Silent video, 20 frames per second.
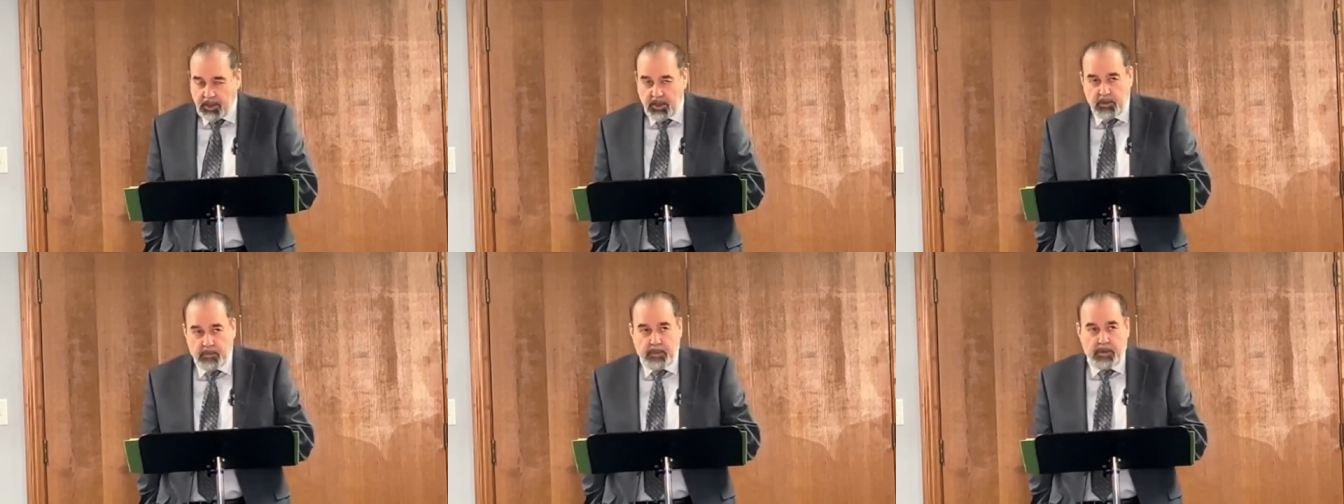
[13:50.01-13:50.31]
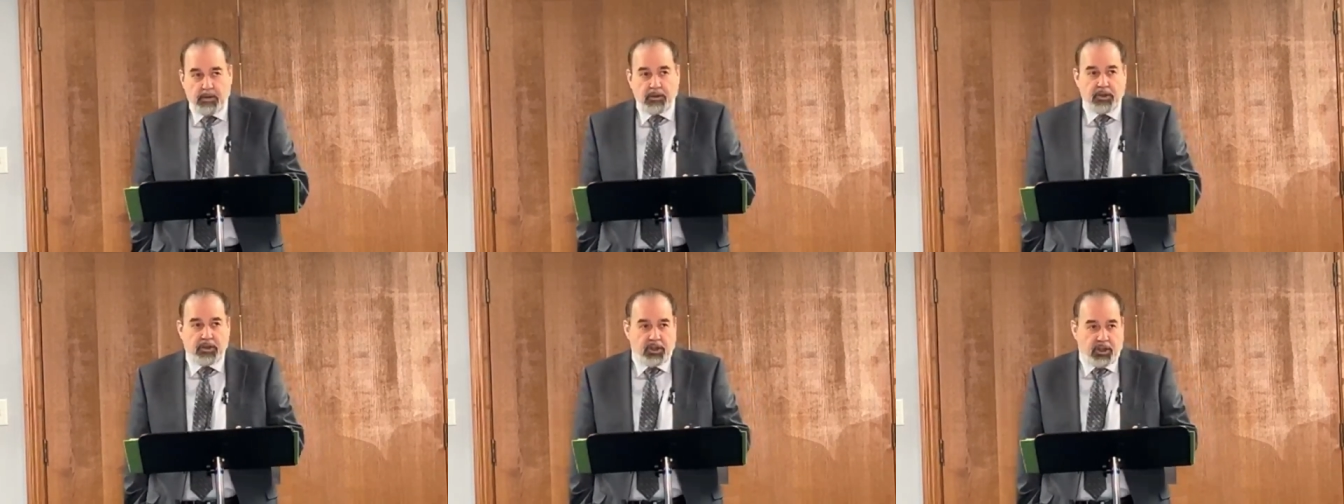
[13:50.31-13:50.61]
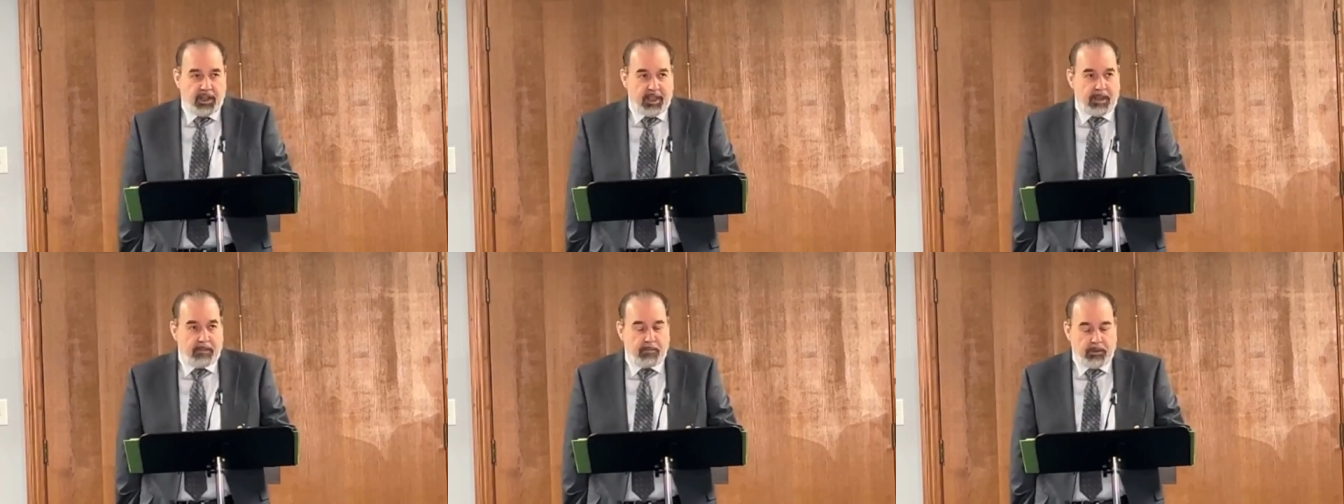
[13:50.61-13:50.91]
the
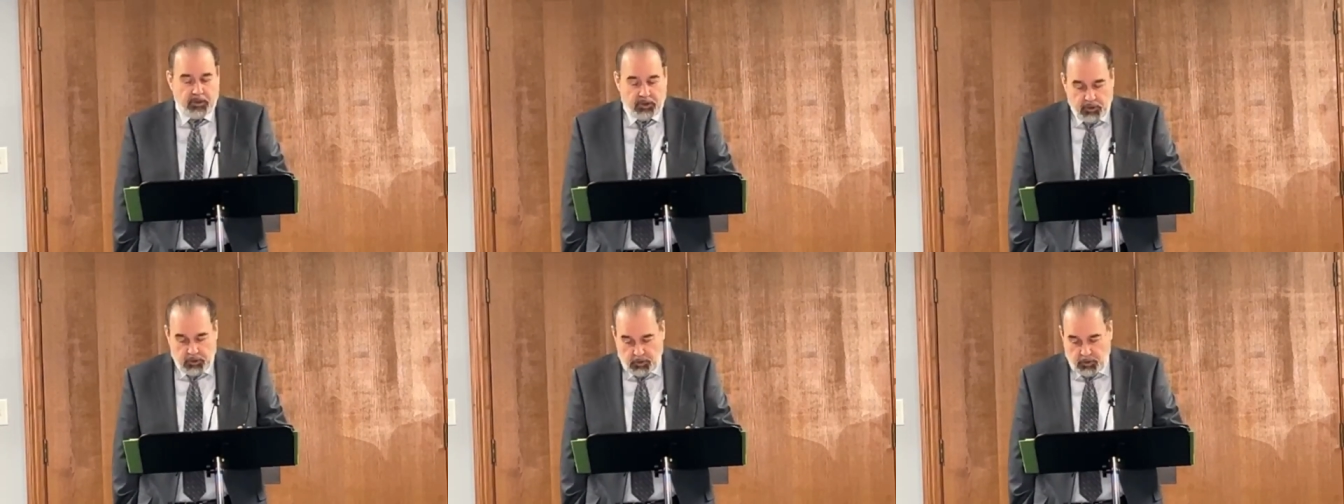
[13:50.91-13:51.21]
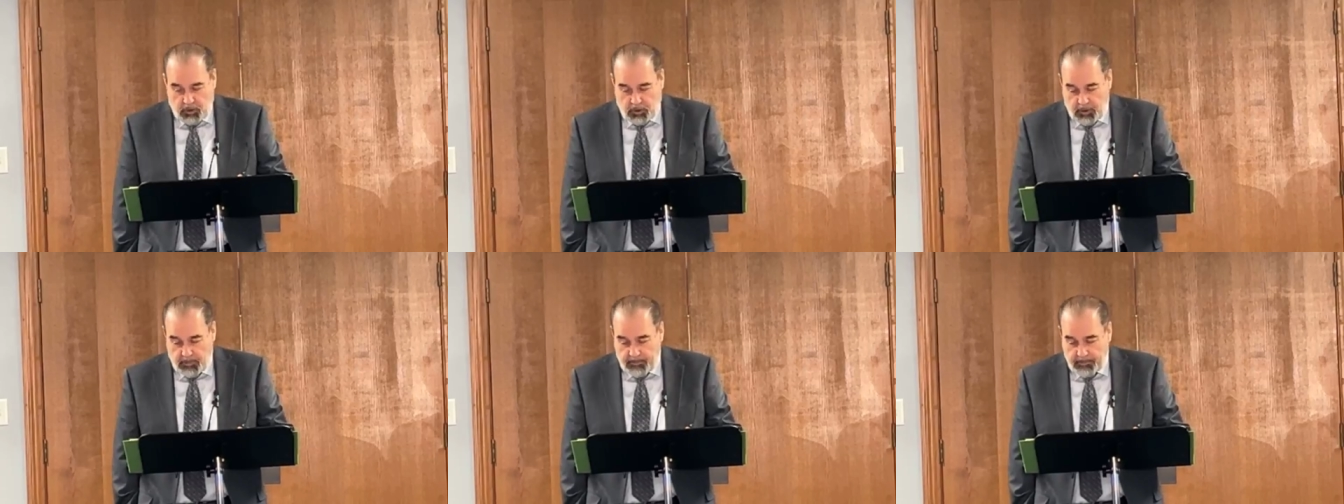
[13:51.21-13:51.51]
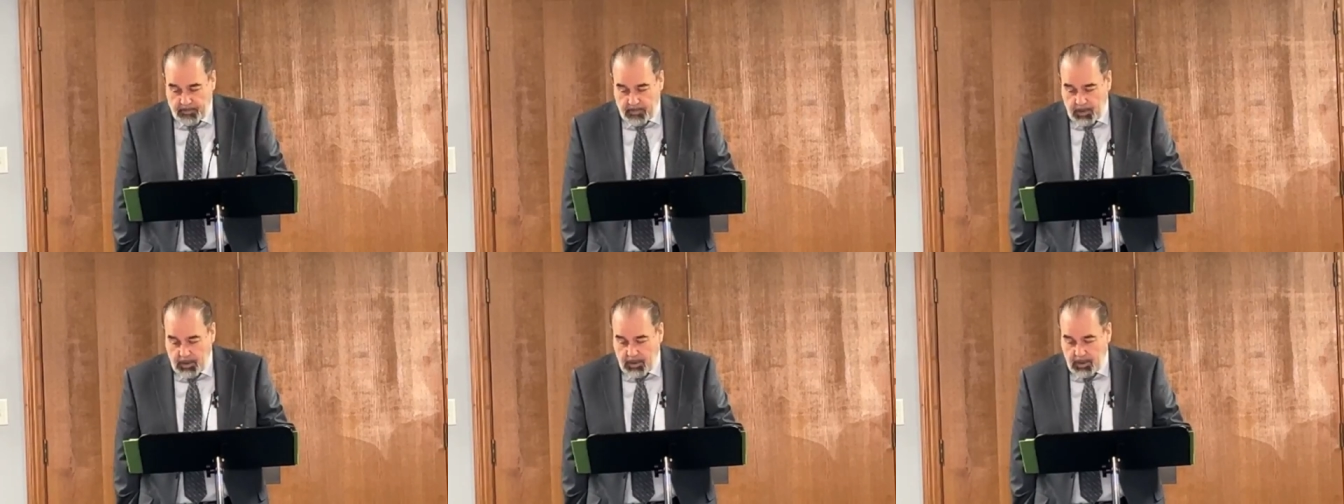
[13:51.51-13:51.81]
spiritually
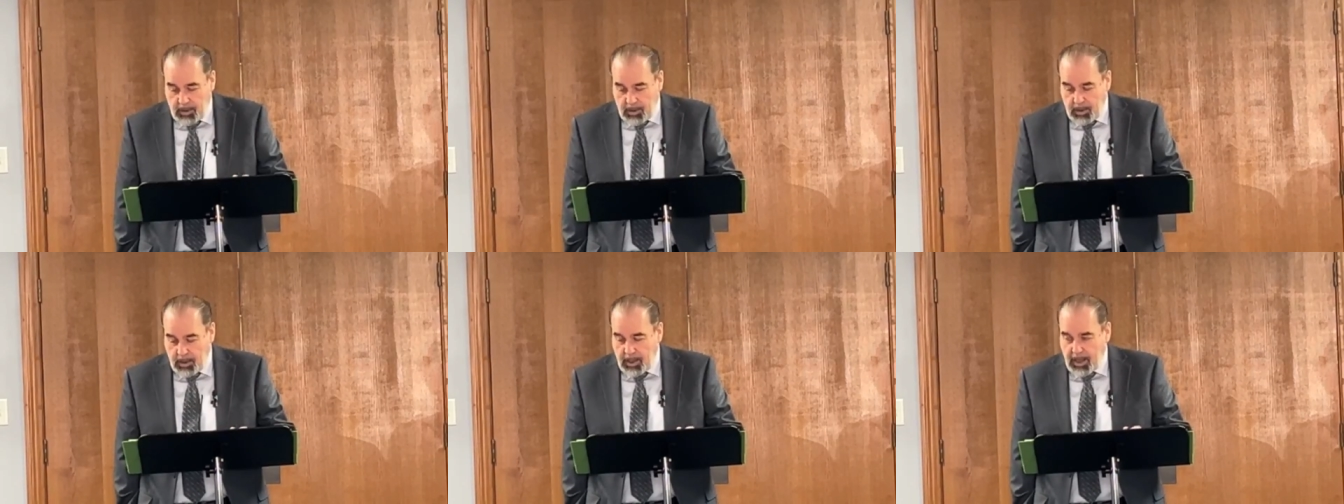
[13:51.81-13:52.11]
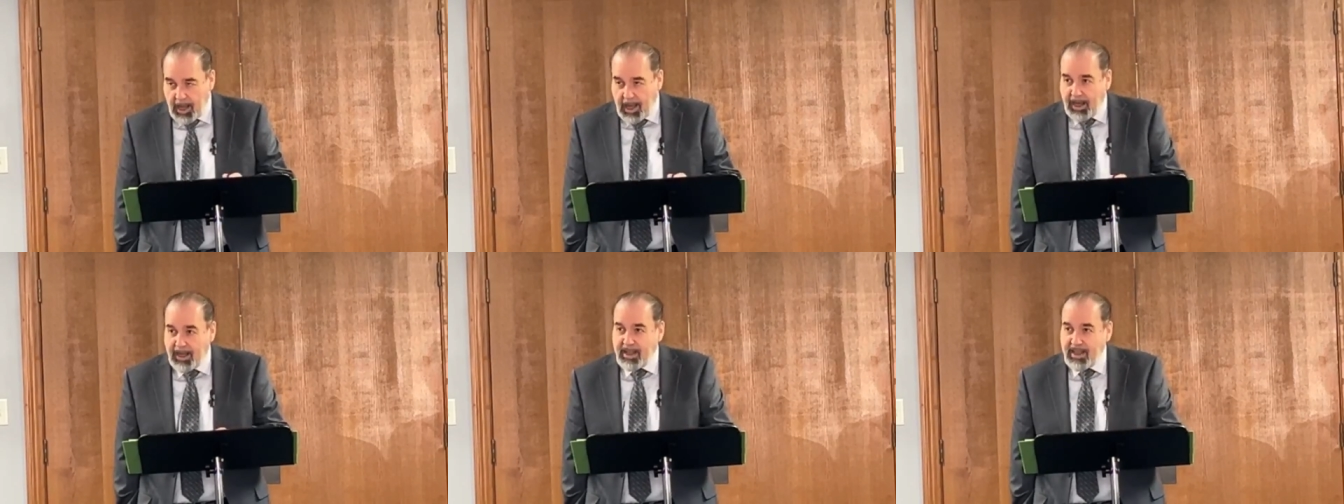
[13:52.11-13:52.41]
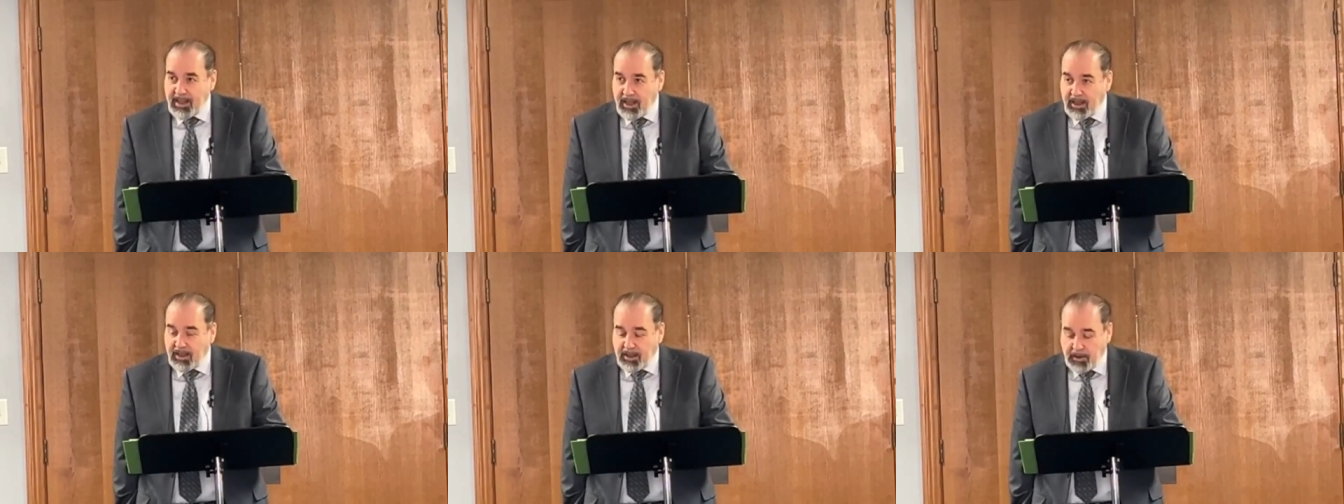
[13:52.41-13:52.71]
immature
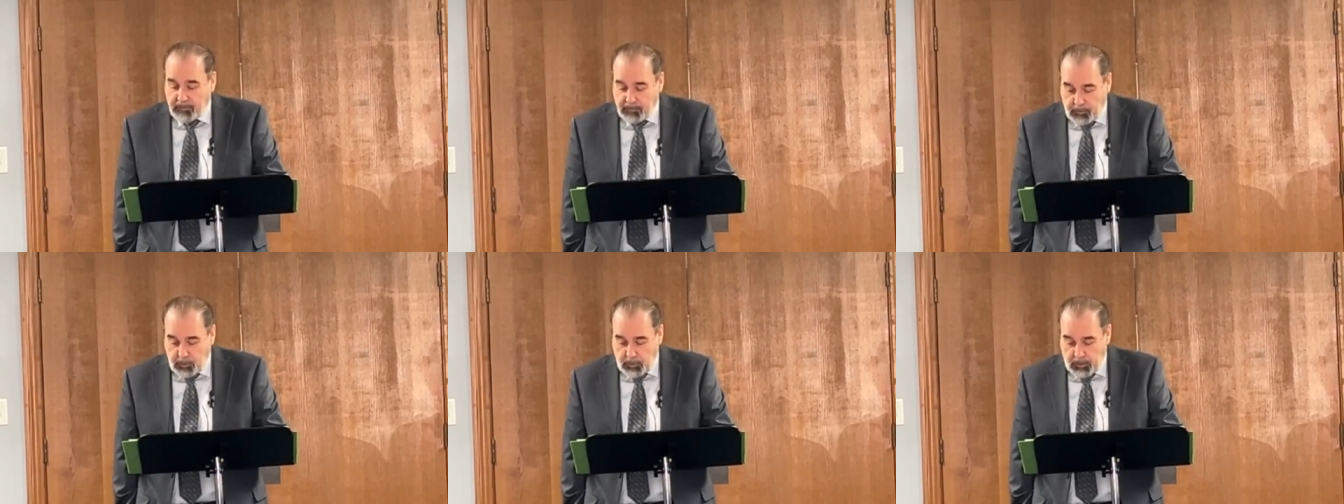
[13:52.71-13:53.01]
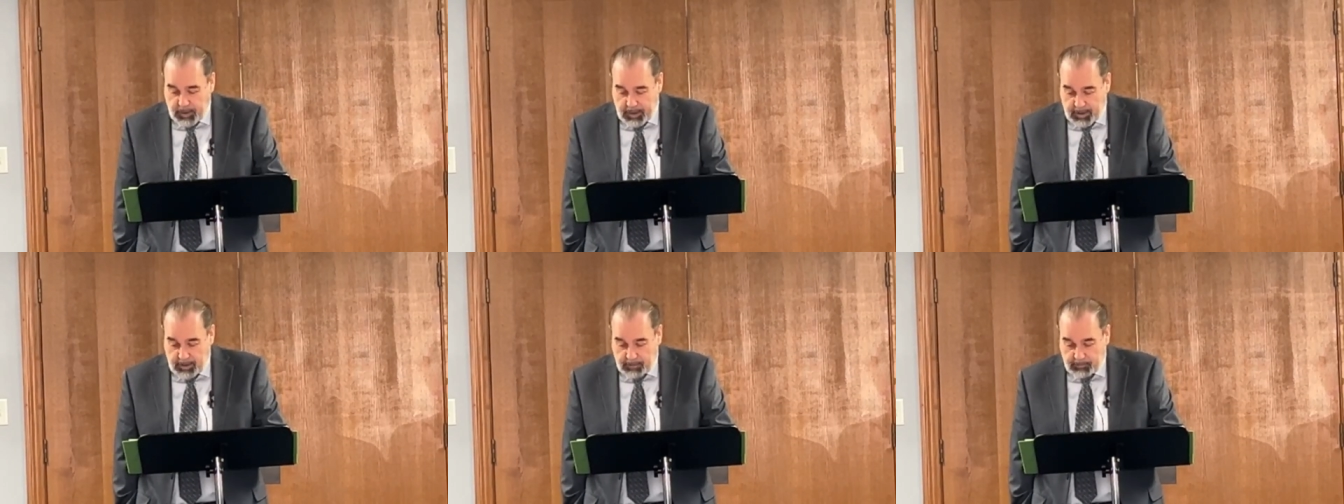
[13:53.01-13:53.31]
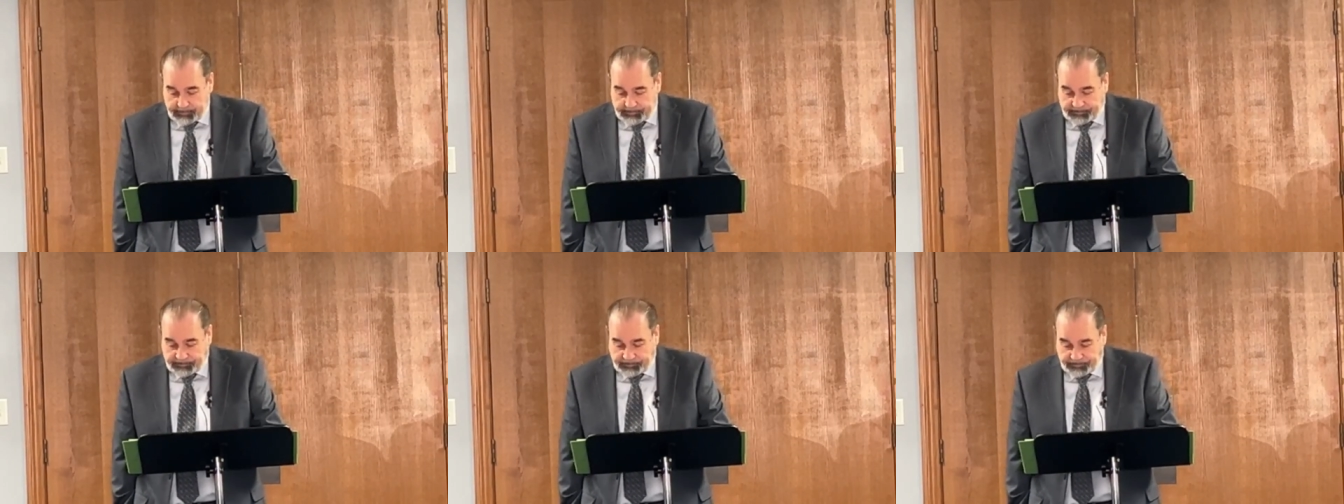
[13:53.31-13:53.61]
and the
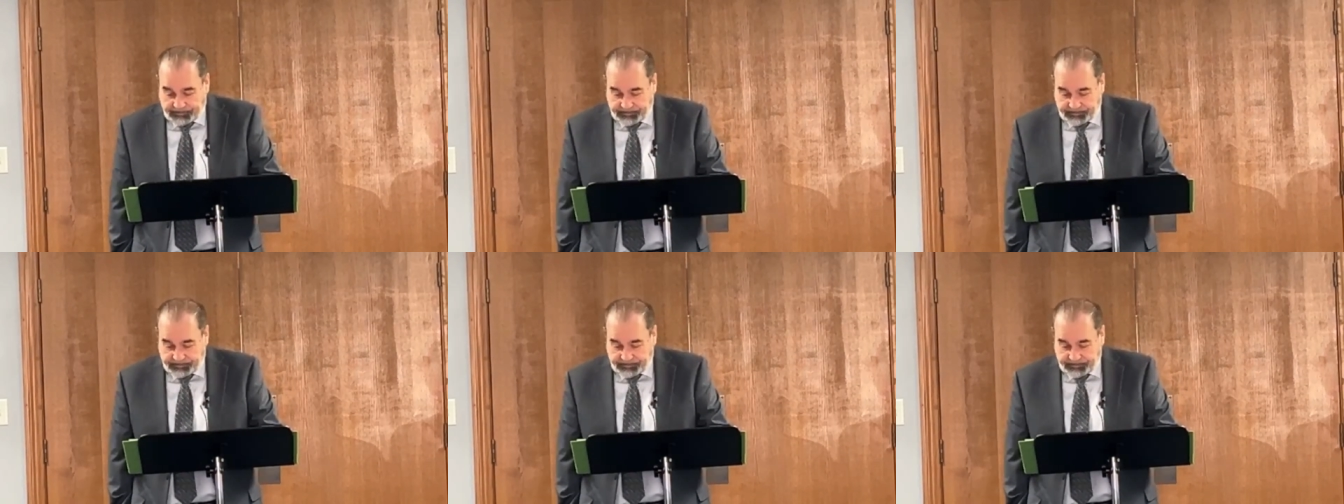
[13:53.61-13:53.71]
unconverted.